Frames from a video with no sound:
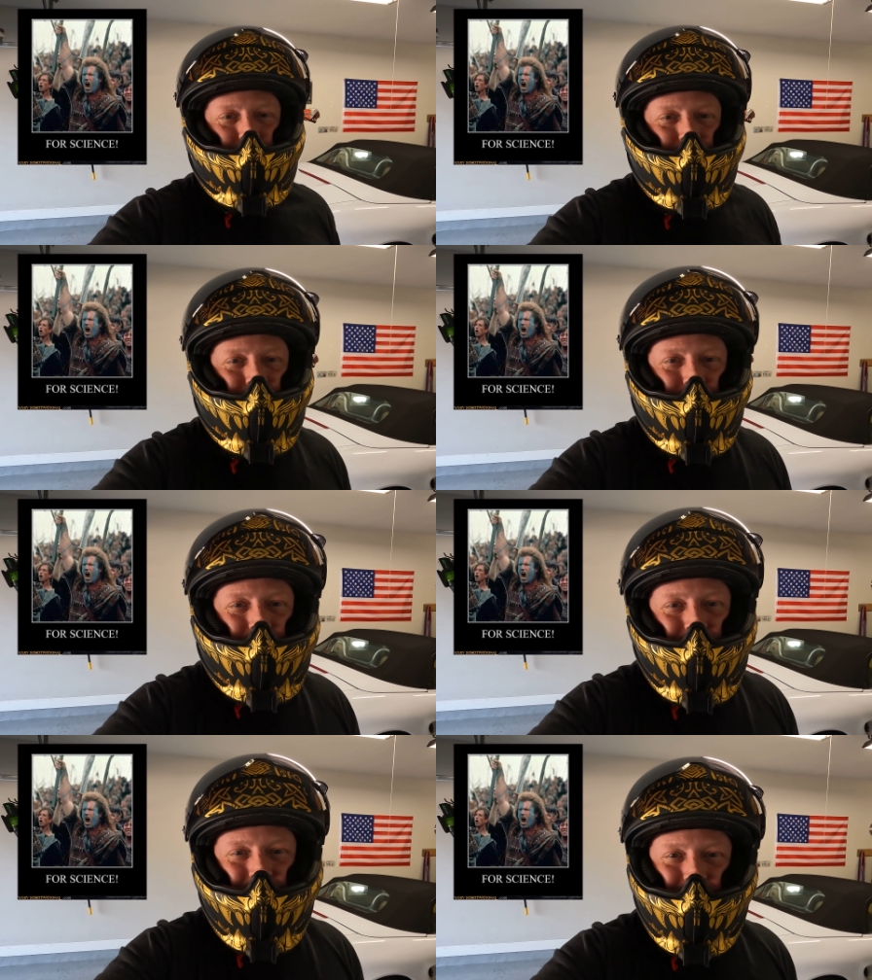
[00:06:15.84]
the,
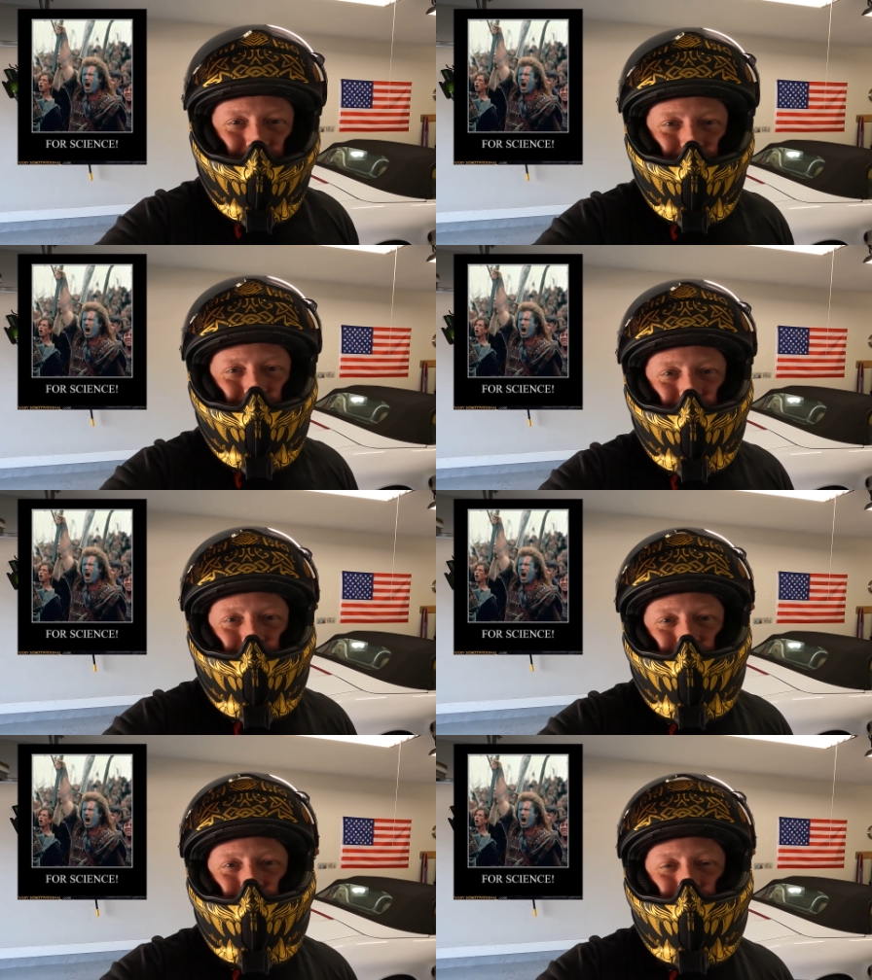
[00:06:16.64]
the content you
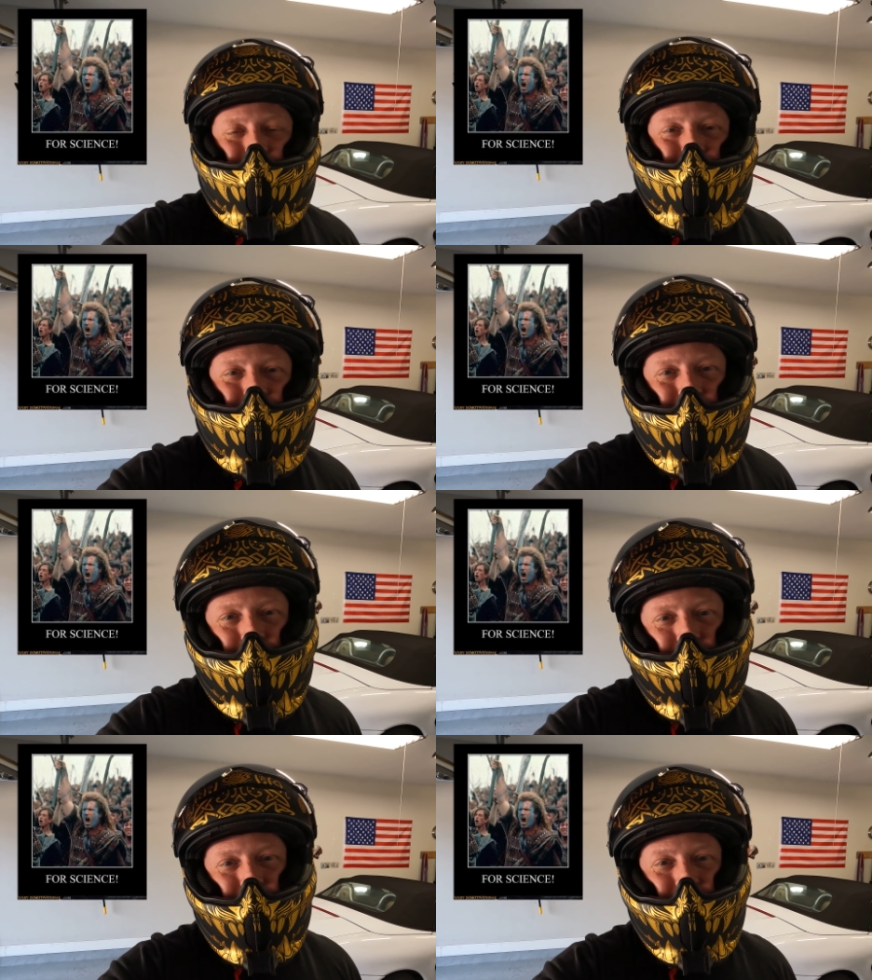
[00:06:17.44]
deserve and tell you
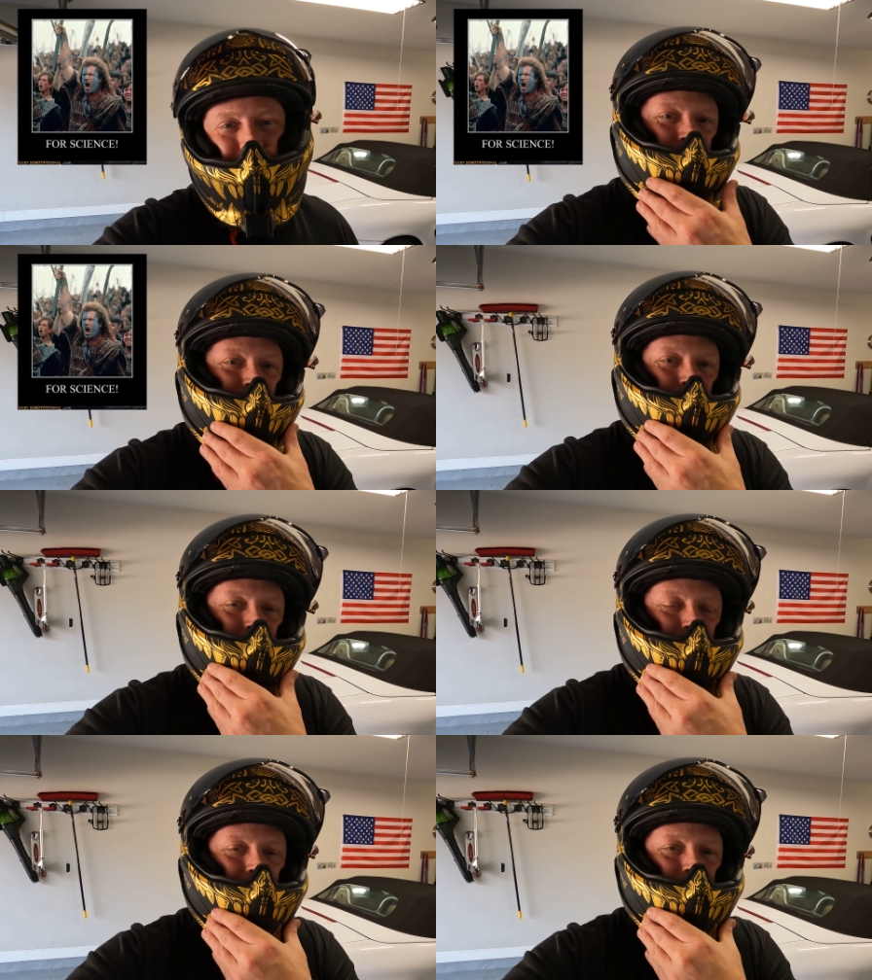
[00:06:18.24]
whether or not this
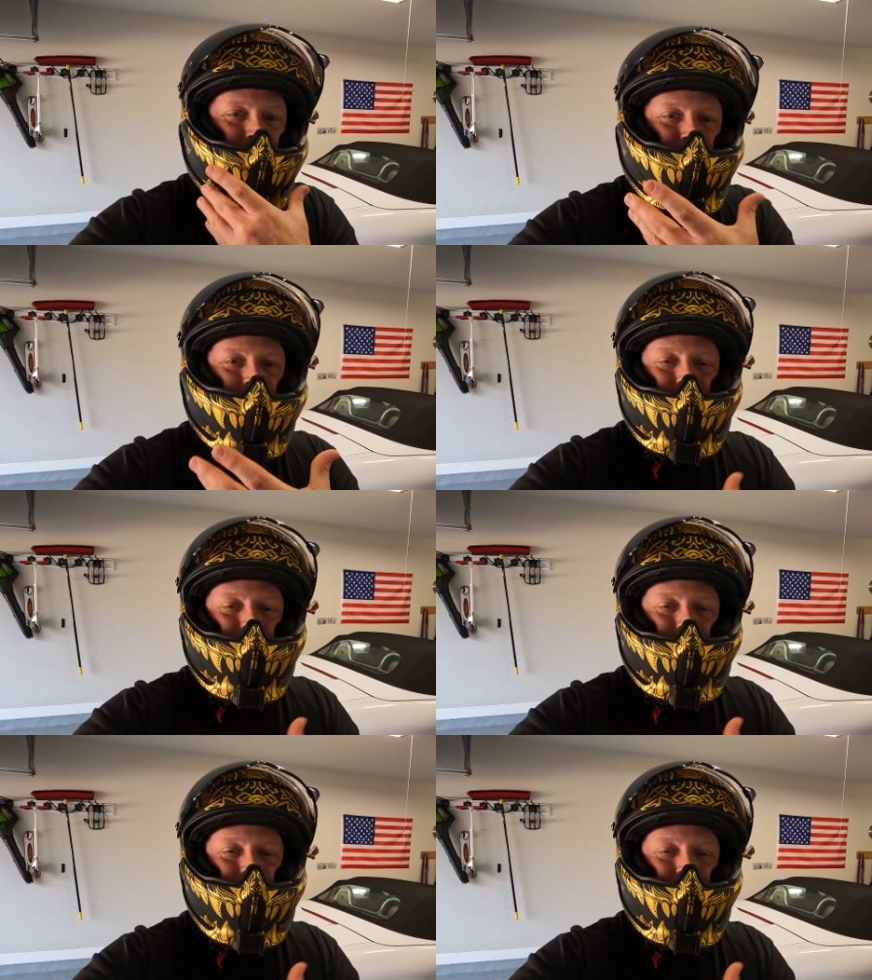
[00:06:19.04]
stuff companies are